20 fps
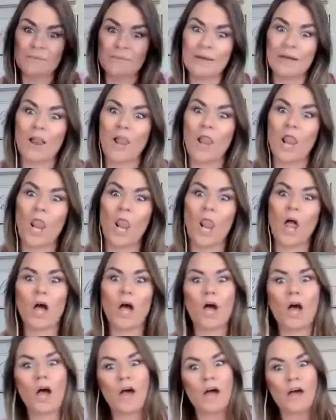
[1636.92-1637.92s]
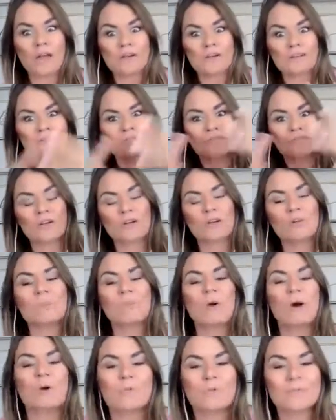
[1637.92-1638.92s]
about a lot of different
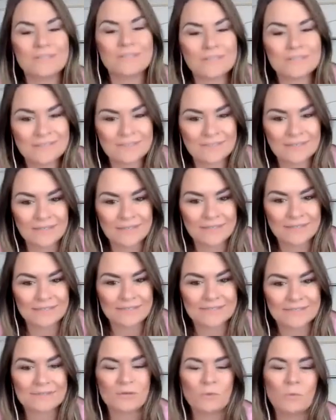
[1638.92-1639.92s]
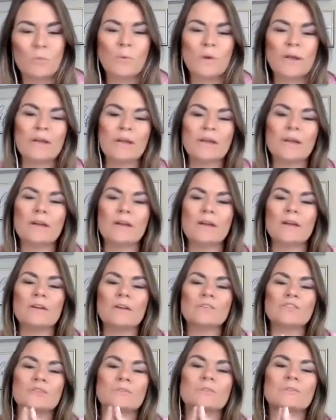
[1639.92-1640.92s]
components to this. So
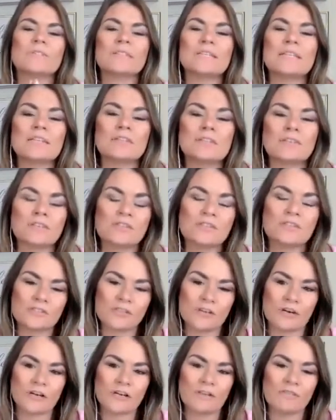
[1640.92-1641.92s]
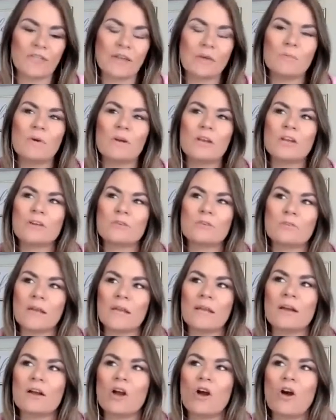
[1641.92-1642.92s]
where do leaders start if they want to
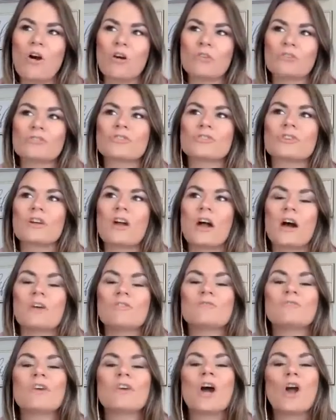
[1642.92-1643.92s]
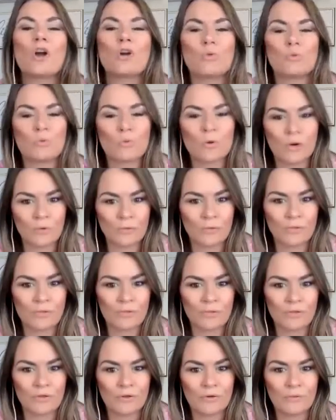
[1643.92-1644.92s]
create a culture of
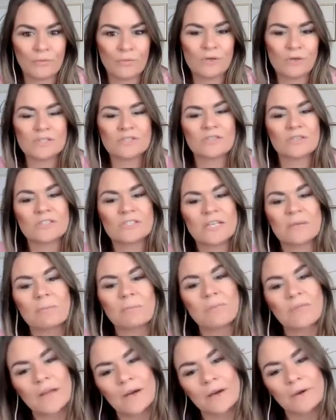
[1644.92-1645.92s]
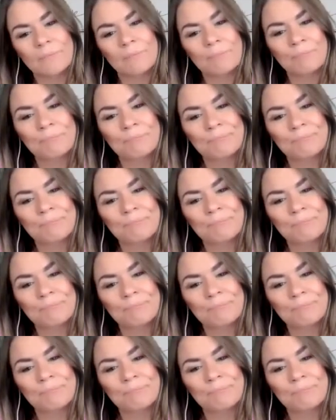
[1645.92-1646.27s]
growth? What is your tip there?